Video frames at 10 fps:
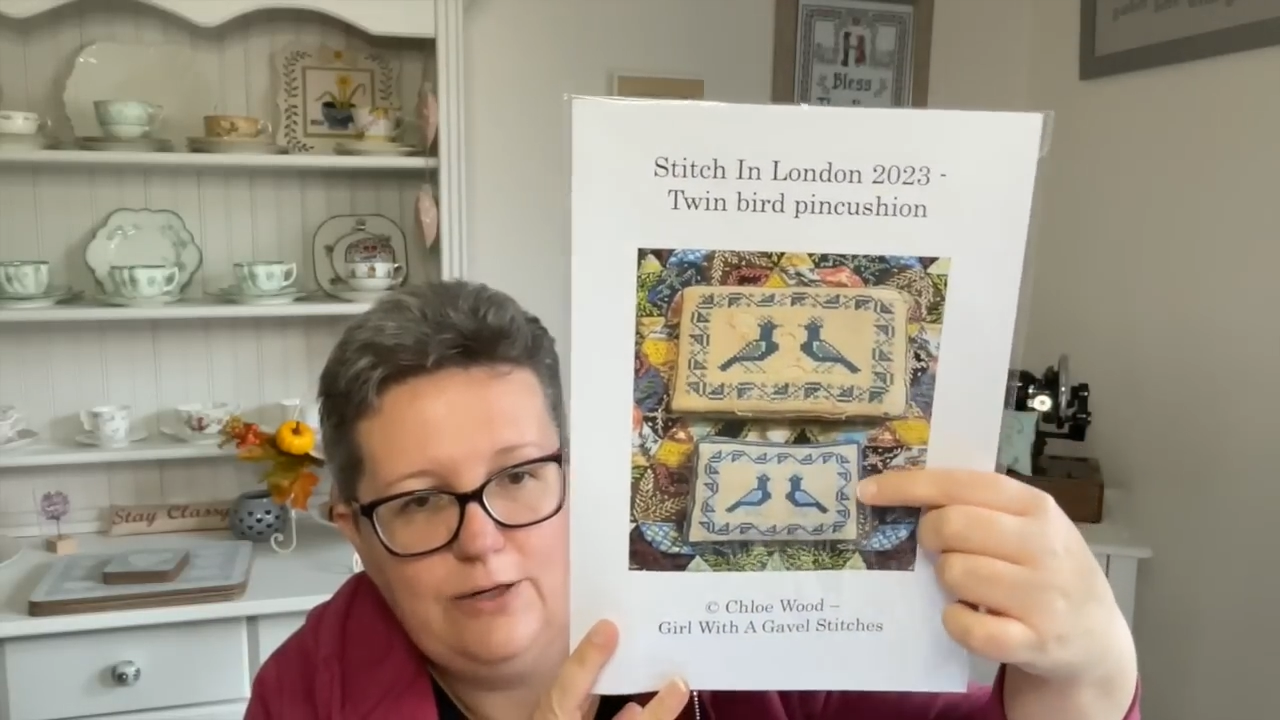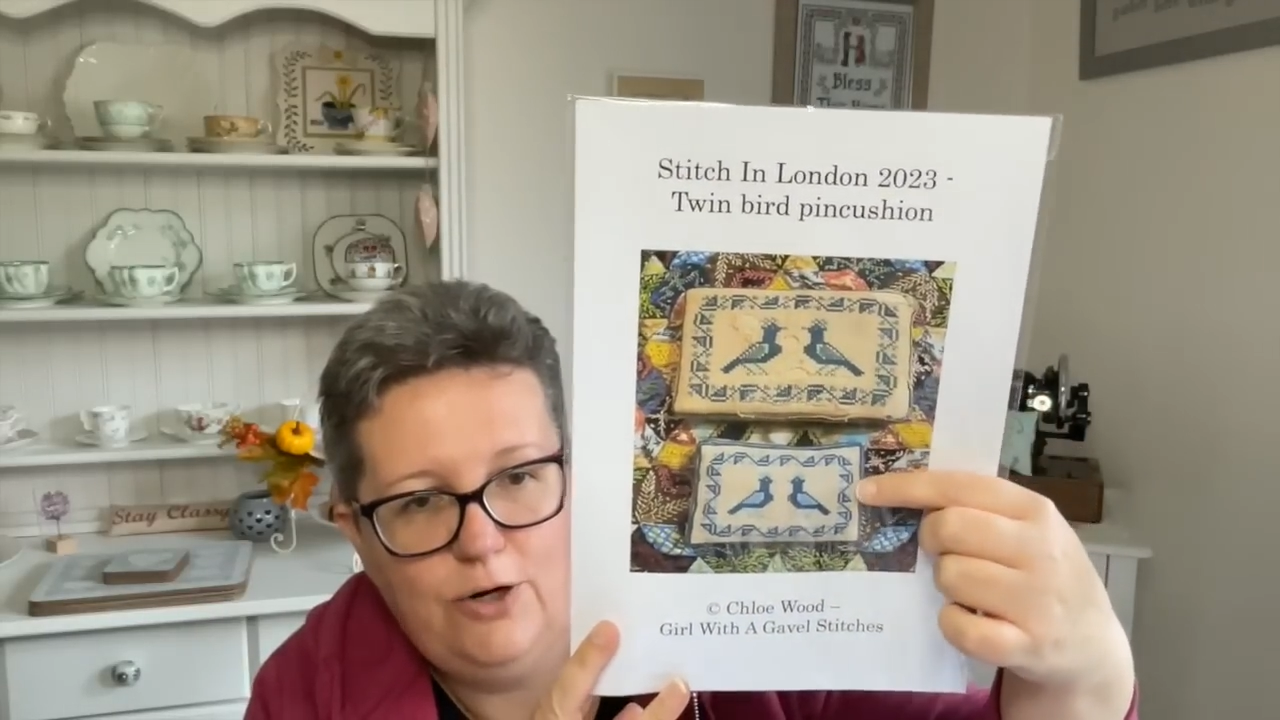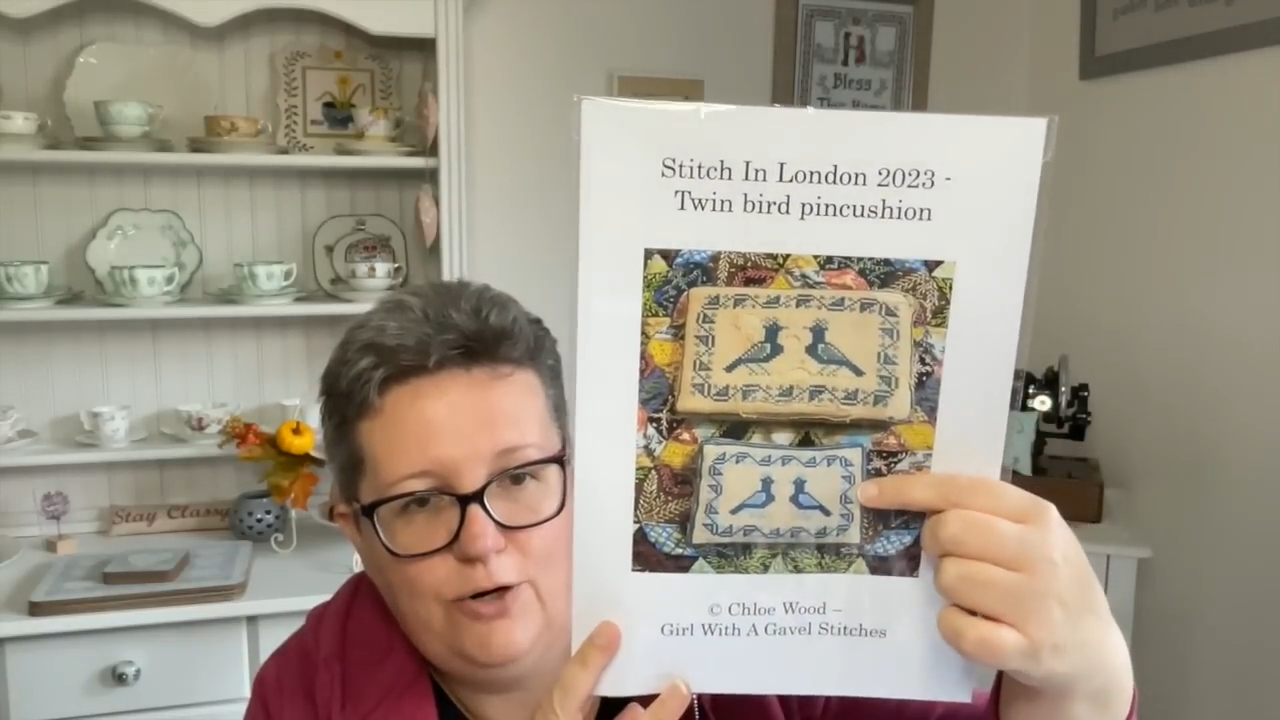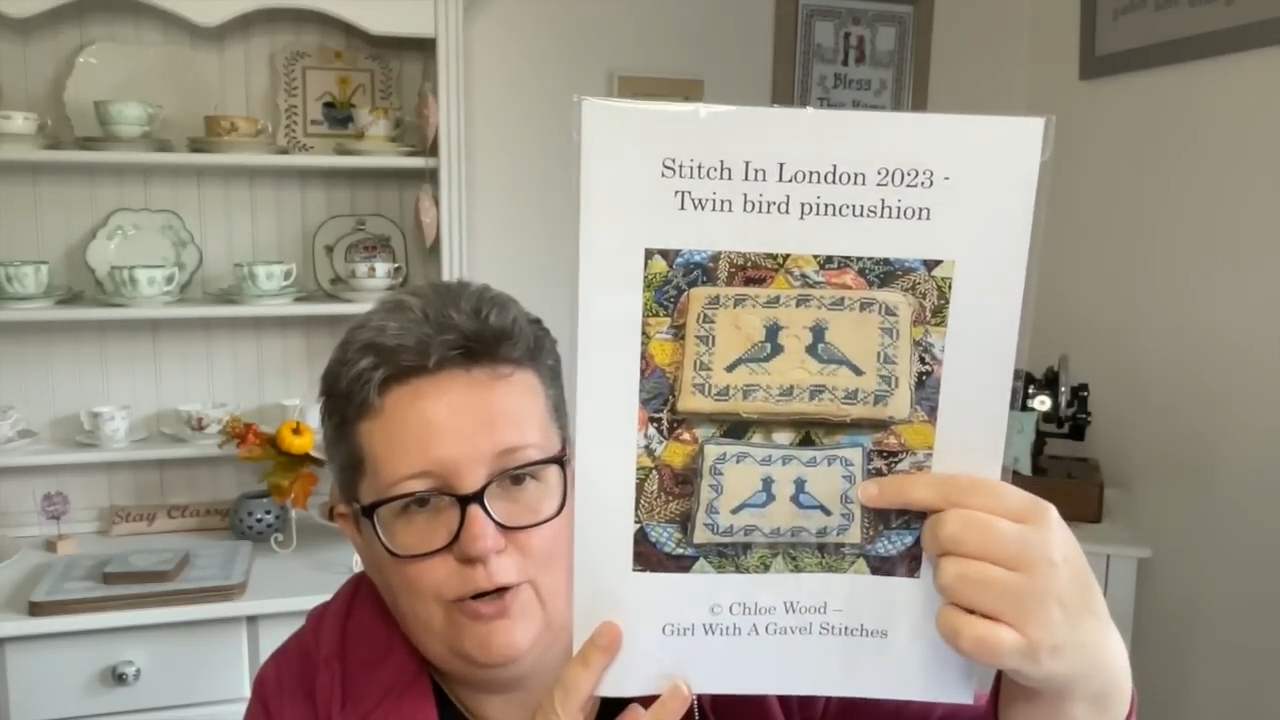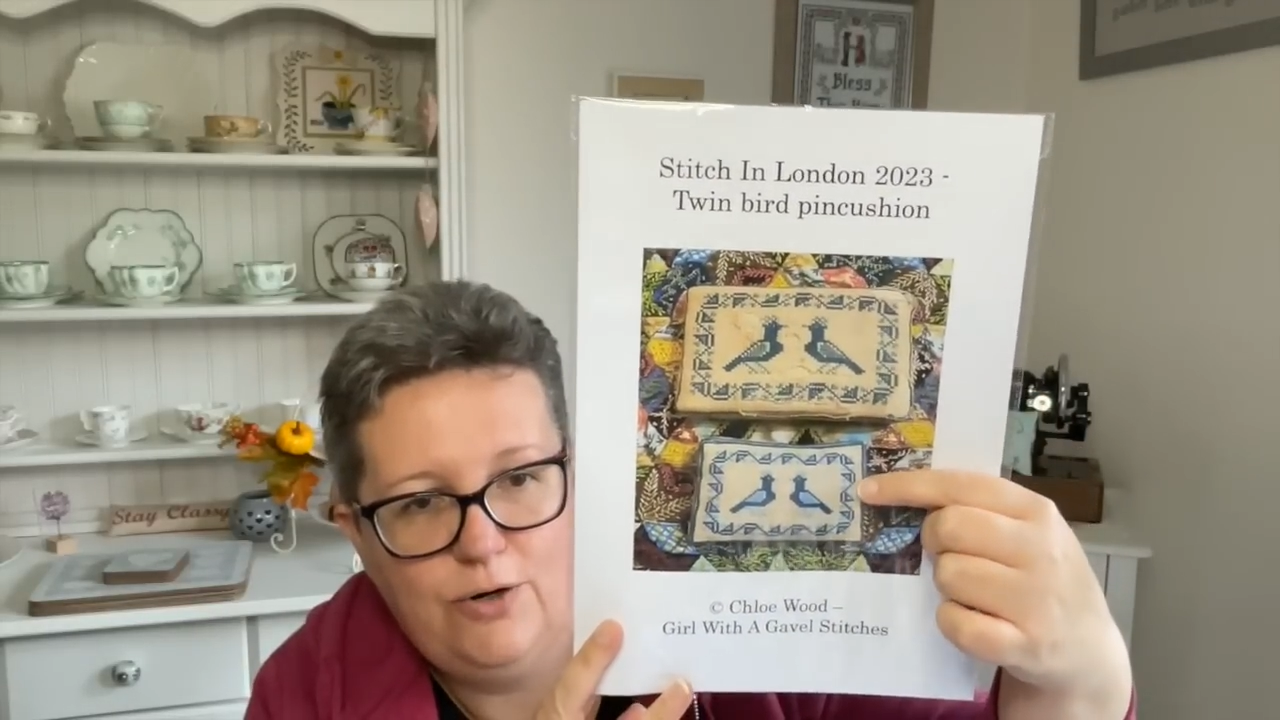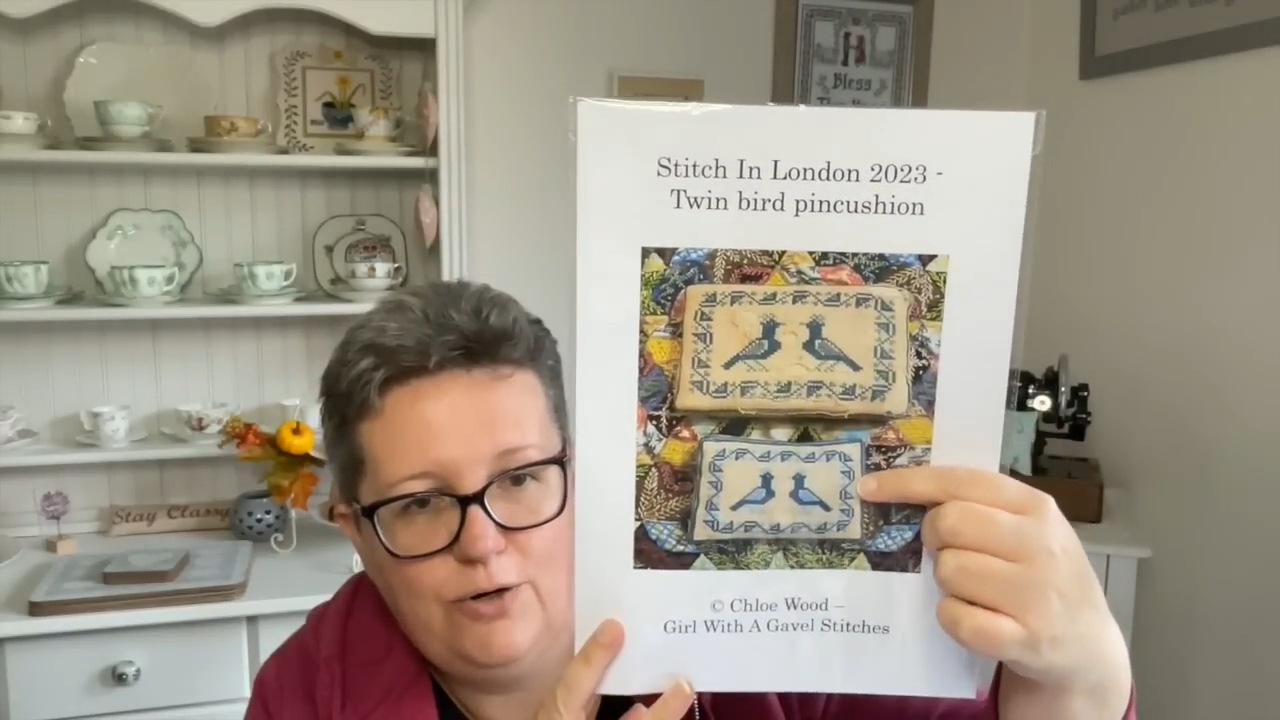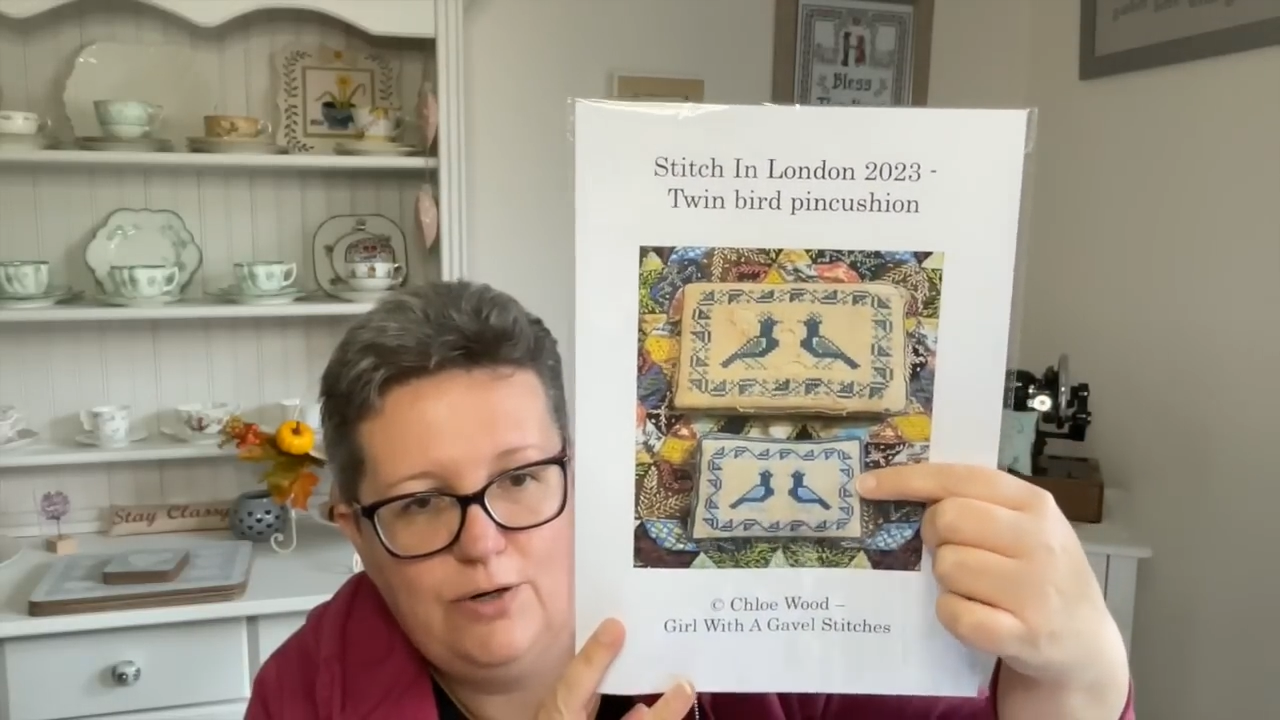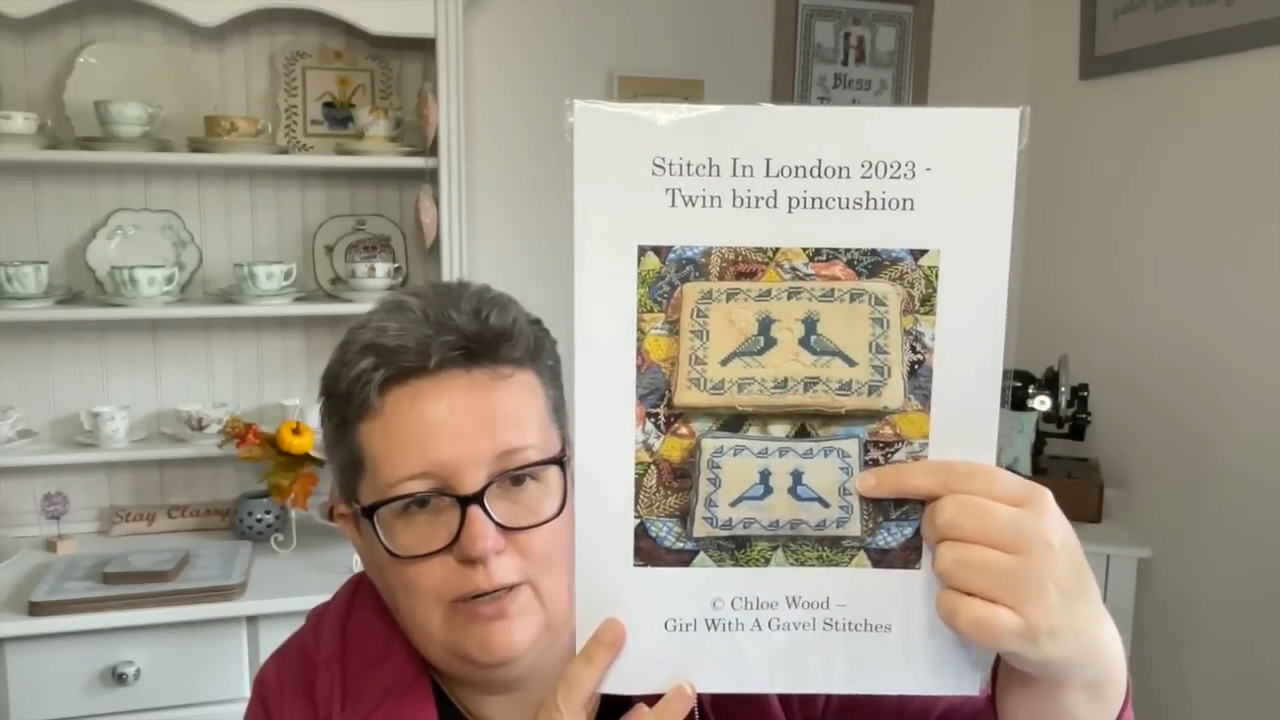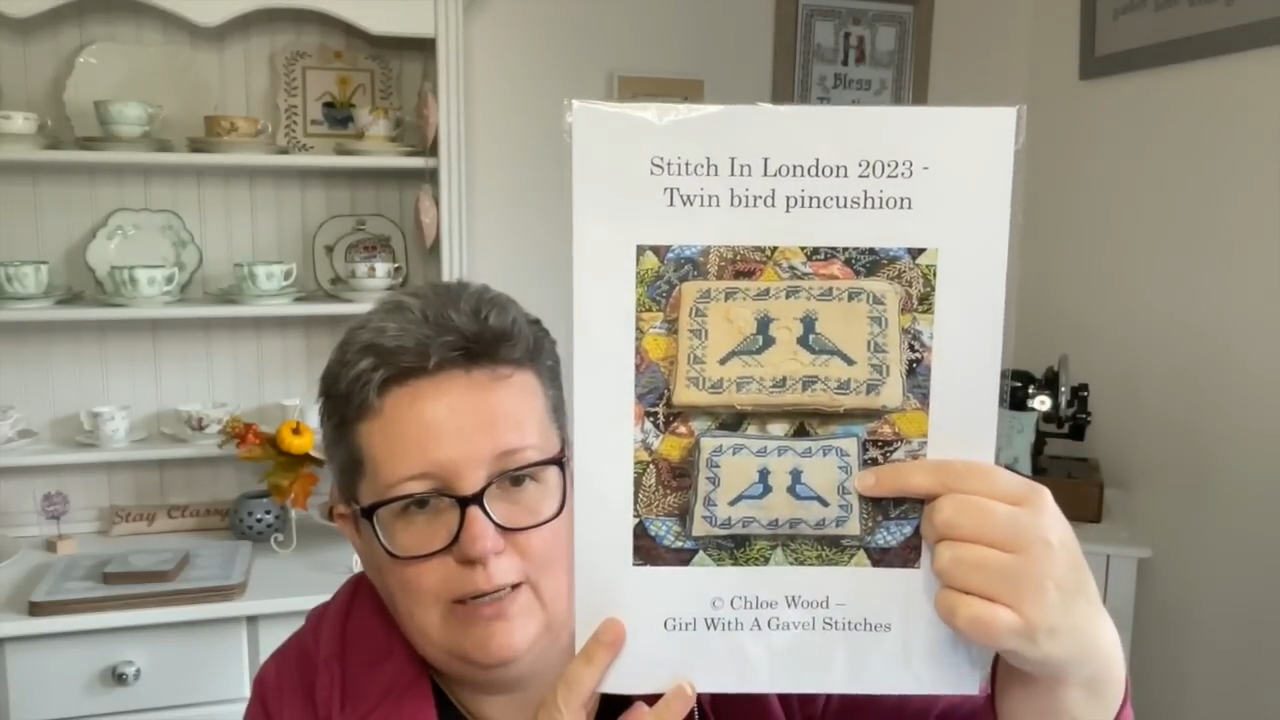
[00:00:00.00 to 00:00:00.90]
her